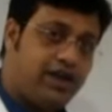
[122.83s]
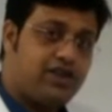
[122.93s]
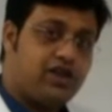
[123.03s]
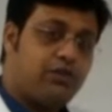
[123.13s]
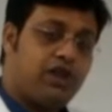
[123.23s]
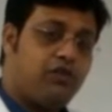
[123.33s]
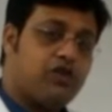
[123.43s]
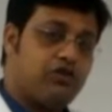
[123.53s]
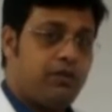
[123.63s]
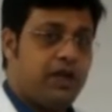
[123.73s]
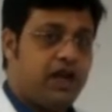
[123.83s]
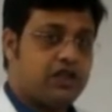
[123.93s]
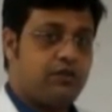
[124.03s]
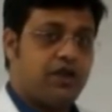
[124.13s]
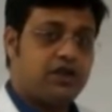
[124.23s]
is something which will be
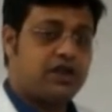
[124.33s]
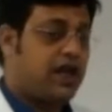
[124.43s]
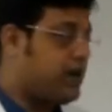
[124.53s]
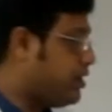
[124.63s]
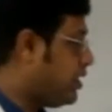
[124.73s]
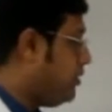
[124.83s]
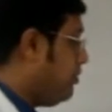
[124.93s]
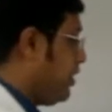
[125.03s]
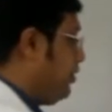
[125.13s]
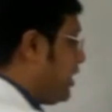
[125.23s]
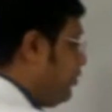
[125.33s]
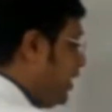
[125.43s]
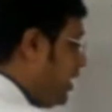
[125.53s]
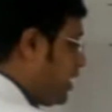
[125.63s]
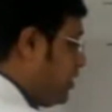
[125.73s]
asked by the standard
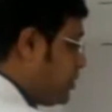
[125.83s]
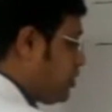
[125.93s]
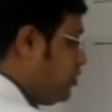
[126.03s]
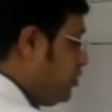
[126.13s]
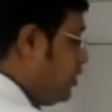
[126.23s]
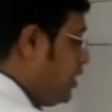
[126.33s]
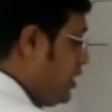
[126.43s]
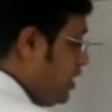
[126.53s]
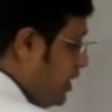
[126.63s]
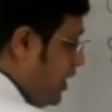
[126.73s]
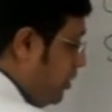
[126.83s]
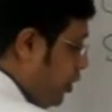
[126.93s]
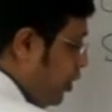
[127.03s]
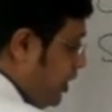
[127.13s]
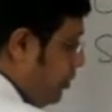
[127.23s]
when it comes to
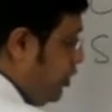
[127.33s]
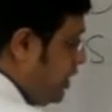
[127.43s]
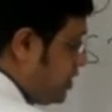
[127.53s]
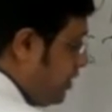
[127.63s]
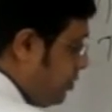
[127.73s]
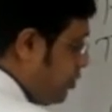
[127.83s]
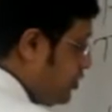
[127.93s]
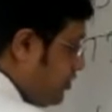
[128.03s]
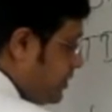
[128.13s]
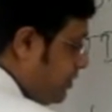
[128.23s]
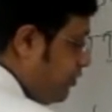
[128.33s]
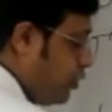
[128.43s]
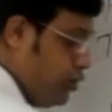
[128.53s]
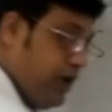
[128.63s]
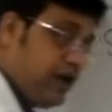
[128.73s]
WWH approach, which we
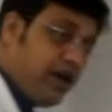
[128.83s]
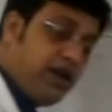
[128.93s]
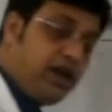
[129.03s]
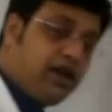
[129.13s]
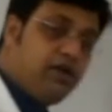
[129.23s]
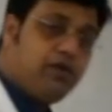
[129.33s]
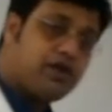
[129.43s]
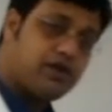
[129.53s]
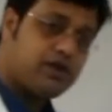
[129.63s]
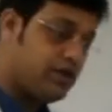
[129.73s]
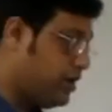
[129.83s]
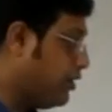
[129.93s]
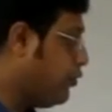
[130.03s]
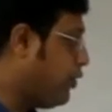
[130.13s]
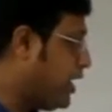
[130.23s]
follow in training, which is
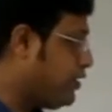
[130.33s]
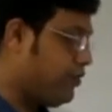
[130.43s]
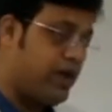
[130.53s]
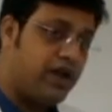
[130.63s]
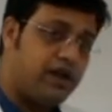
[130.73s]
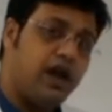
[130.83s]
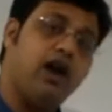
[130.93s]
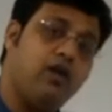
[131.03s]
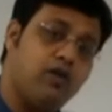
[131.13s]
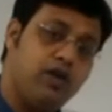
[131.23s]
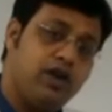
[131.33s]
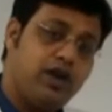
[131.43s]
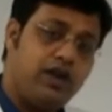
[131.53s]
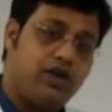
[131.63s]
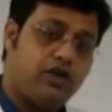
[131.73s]
when, where and how.
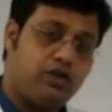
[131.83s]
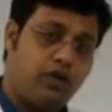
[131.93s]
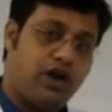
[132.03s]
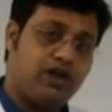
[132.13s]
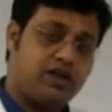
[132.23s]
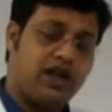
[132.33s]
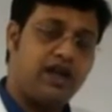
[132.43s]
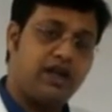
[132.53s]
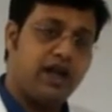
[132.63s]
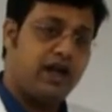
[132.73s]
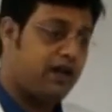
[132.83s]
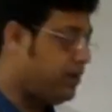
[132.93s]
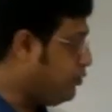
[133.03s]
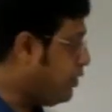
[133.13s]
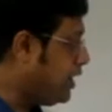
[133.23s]
In order to understand that
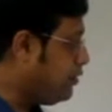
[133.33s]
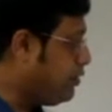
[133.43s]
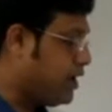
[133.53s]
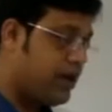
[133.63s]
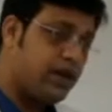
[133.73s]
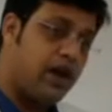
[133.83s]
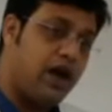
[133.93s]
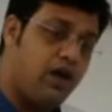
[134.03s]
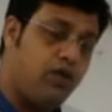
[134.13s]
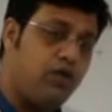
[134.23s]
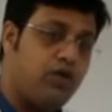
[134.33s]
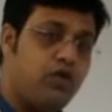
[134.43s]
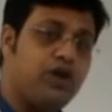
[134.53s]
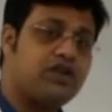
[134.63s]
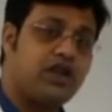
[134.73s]
when, where and how
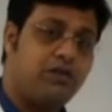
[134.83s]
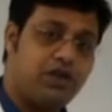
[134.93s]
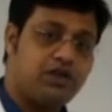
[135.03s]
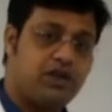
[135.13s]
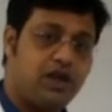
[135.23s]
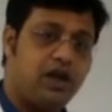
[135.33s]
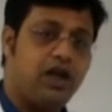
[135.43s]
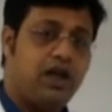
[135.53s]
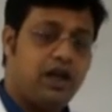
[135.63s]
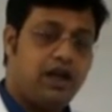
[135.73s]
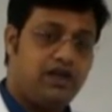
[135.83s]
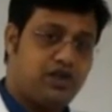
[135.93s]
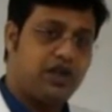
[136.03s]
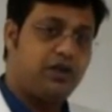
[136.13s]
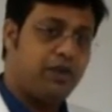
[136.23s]
to establish the
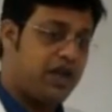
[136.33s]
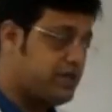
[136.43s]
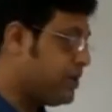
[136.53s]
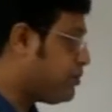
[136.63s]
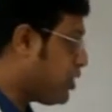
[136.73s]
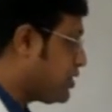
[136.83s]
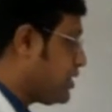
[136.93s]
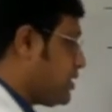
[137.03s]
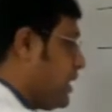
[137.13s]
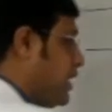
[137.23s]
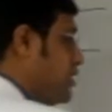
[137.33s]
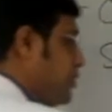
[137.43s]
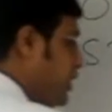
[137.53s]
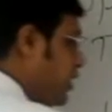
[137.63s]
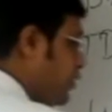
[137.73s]
incident management process, that is
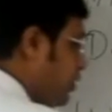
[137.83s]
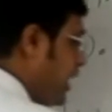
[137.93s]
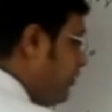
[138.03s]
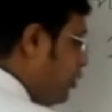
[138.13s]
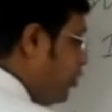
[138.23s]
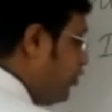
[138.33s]
where you will have to go